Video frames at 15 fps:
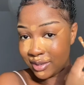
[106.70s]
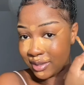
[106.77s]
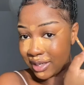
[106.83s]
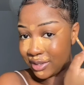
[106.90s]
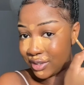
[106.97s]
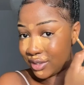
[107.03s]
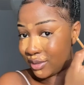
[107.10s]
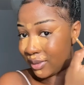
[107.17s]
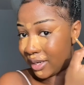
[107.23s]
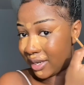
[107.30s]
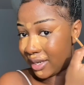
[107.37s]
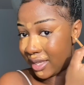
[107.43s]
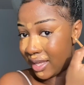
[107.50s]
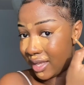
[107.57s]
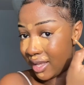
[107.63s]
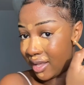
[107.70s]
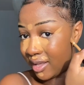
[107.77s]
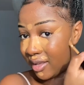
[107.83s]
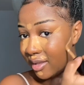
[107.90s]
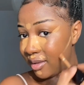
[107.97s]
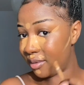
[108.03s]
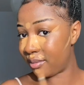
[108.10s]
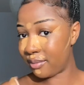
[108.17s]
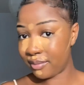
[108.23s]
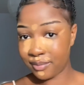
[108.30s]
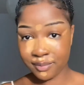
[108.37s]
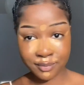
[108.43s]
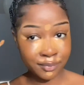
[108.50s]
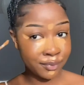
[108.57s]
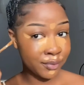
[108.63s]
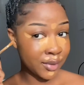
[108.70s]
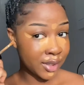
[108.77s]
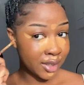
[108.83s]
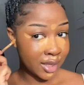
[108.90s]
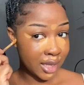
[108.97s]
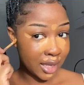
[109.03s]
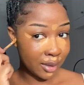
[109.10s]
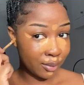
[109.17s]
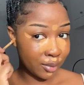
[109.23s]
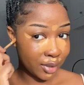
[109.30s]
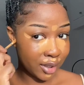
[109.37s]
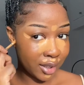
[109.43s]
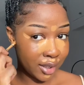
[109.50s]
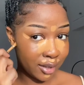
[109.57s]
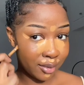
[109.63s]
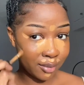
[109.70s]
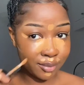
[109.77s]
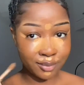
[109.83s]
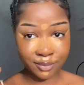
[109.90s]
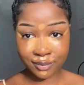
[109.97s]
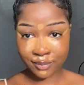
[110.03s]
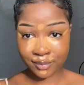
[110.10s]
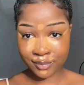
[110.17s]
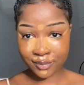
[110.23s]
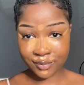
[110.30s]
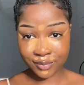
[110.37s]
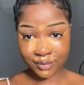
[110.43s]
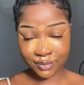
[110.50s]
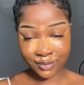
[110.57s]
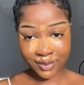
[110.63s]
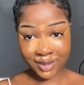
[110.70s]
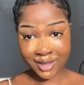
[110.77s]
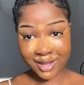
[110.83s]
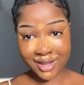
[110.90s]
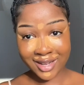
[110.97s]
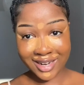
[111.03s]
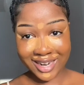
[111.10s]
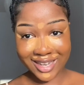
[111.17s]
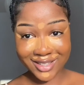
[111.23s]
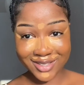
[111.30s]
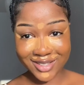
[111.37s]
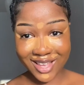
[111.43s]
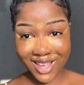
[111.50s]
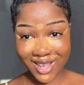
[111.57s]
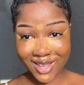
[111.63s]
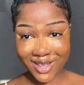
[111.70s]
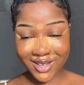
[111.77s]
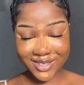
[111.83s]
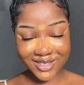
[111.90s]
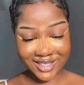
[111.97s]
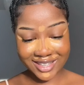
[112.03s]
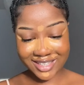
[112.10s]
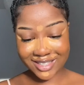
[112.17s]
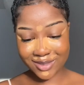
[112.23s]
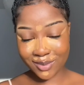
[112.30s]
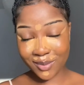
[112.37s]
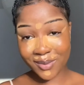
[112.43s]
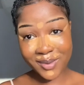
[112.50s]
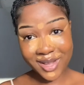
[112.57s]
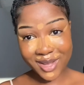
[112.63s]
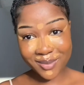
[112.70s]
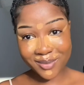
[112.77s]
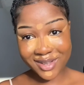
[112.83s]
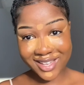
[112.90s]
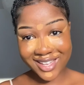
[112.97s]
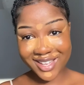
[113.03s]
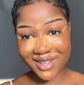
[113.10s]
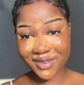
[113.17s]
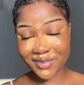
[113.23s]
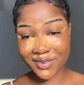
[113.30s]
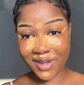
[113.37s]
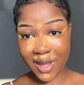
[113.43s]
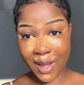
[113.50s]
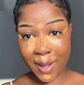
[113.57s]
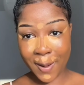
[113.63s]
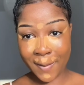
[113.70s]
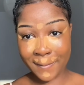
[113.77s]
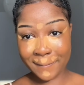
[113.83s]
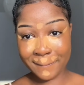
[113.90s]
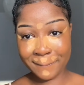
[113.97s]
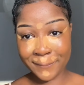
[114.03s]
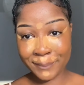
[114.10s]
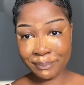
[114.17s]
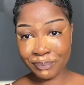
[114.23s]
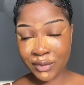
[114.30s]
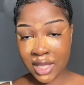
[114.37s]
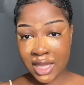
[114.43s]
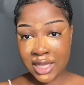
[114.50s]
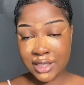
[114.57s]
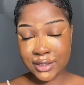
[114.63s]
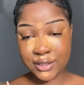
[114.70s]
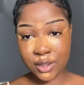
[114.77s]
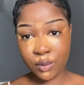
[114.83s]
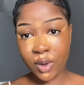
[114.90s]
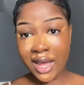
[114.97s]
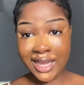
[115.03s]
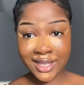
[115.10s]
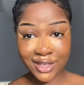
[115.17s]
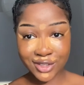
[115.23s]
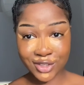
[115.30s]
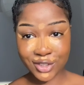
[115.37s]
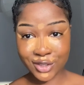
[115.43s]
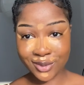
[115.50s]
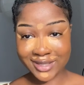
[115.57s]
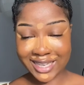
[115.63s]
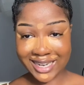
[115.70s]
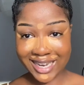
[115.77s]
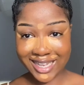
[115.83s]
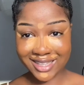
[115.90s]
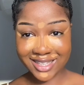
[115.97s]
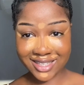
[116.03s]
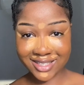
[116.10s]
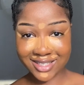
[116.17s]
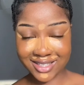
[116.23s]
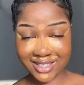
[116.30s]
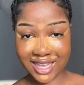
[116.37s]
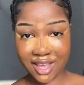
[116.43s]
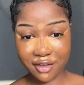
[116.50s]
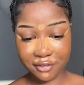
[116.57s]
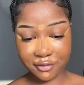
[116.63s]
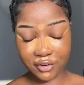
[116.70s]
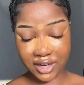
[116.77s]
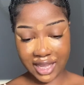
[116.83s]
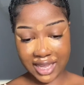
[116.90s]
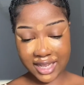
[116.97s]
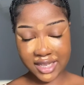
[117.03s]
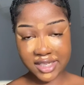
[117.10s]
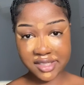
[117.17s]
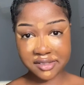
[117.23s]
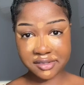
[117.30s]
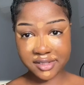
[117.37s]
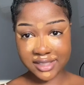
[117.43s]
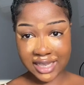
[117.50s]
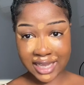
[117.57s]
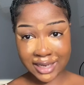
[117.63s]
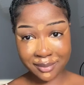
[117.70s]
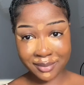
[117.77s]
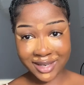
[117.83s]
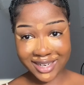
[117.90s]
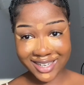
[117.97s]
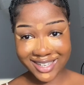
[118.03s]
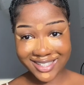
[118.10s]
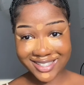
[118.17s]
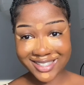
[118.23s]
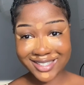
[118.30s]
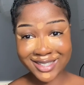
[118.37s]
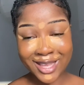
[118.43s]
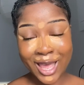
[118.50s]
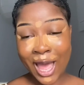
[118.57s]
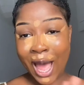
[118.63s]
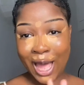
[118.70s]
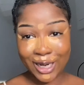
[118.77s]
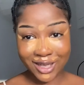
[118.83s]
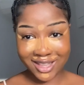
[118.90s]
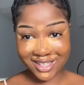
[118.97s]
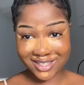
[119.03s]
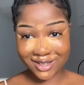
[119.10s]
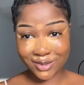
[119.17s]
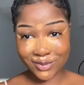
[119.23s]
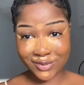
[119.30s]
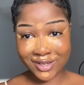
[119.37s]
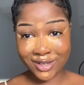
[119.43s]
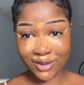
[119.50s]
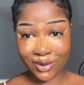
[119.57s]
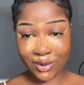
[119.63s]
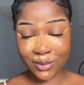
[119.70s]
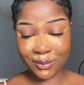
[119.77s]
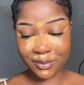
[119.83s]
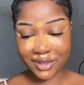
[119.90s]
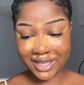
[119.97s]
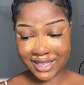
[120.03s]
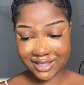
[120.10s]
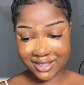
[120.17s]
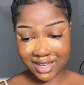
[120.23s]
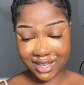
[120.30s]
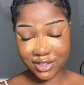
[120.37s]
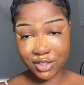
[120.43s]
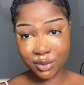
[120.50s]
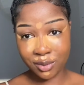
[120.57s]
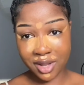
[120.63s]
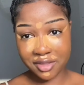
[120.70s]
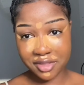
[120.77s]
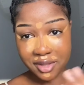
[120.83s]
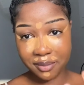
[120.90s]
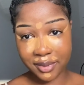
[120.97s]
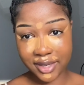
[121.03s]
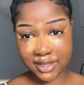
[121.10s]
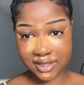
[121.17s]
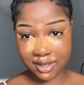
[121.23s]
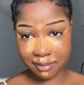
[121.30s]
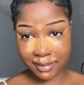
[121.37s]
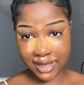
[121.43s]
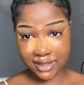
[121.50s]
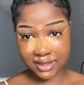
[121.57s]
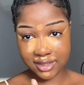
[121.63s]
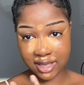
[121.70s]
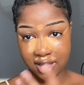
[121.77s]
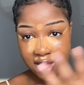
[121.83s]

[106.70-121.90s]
just do a line here and one here, like so. So this is what we're working with. So what I usually do is I let this sit for like 10 minutes. I know that sounds really long, but it's actually worth it because it makes it